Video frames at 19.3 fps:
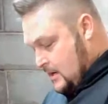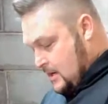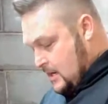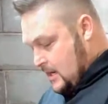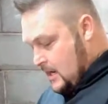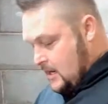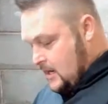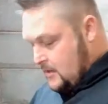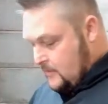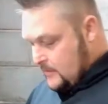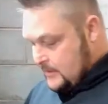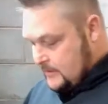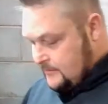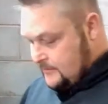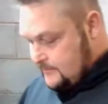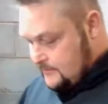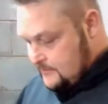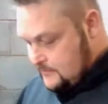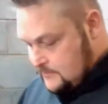All right, well,
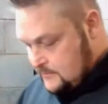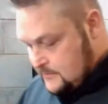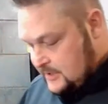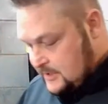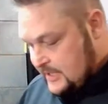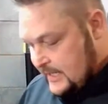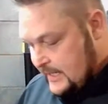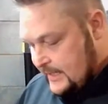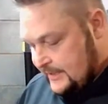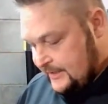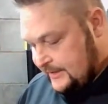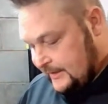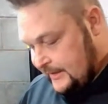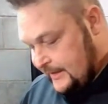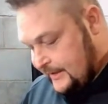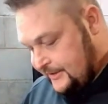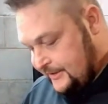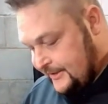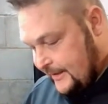kind of just
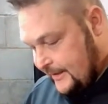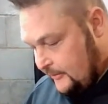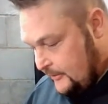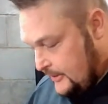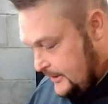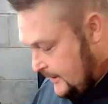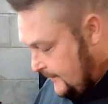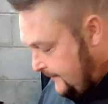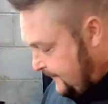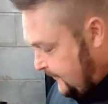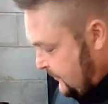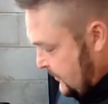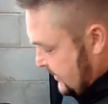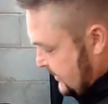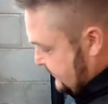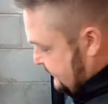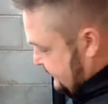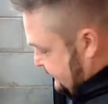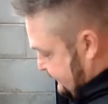let it settle in there for a
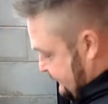minute.